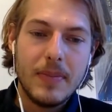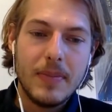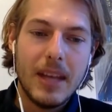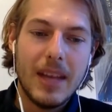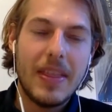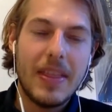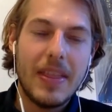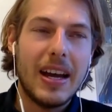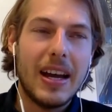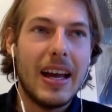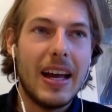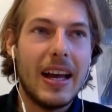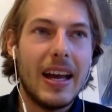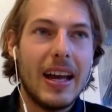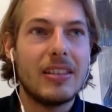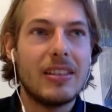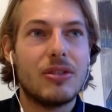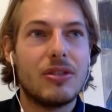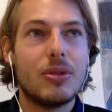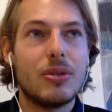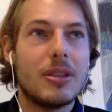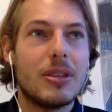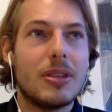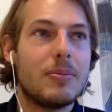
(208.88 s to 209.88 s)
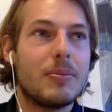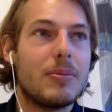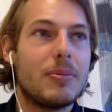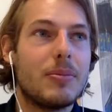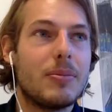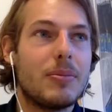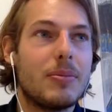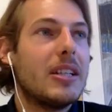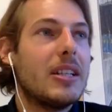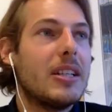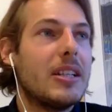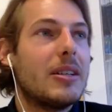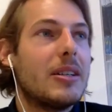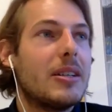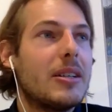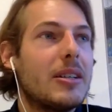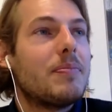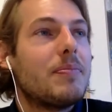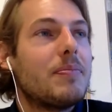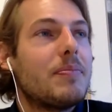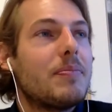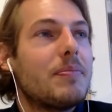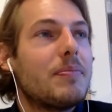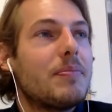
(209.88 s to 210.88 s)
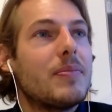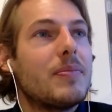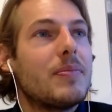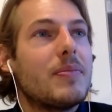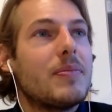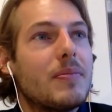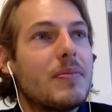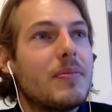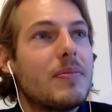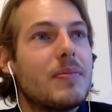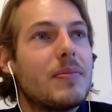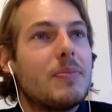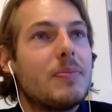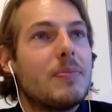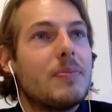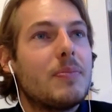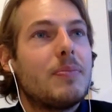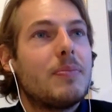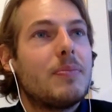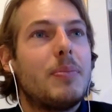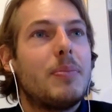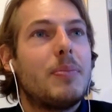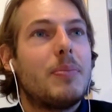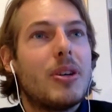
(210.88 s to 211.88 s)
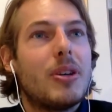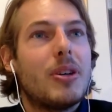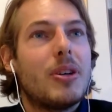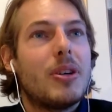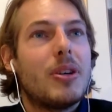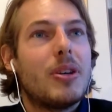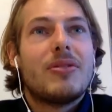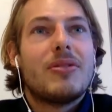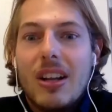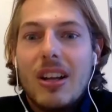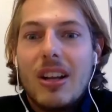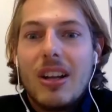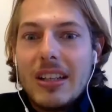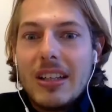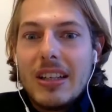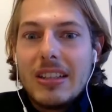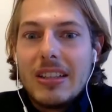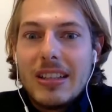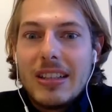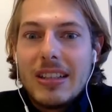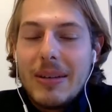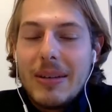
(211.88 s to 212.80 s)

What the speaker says: that adds to the greater body of knowledge